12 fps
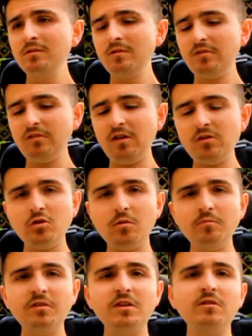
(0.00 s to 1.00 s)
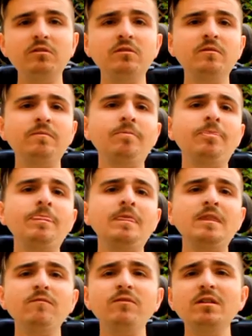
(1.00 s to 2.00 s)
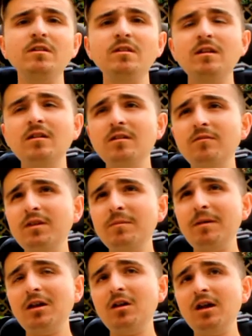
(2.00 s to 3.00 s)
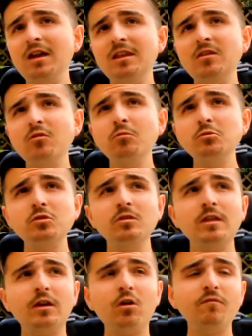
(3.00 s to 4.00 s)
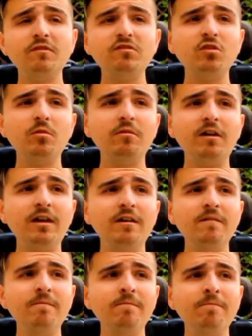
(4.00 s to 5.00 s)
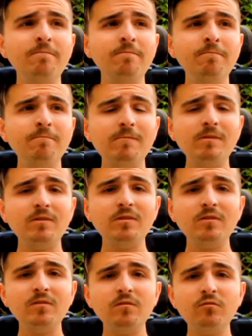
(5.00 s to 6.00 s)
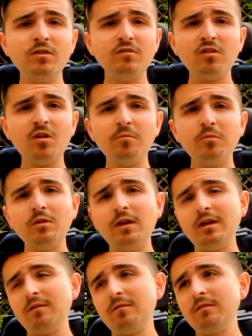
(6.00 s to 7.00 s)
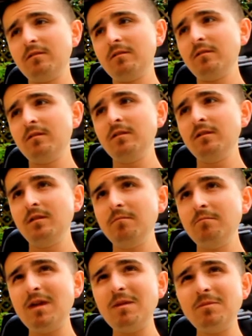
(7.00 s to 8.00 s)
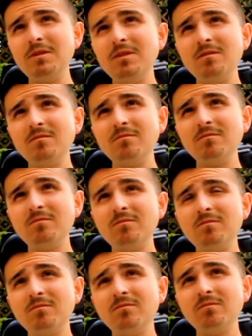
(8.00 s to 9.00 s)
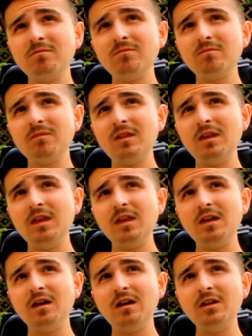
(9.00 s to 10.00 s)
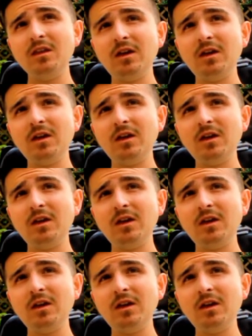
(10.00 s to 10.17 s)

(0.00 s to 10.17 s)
Certain jobs, you know. Think, uh, think about a guy in a normal job, like office job, right? For example, like, maybe he, uh, you know,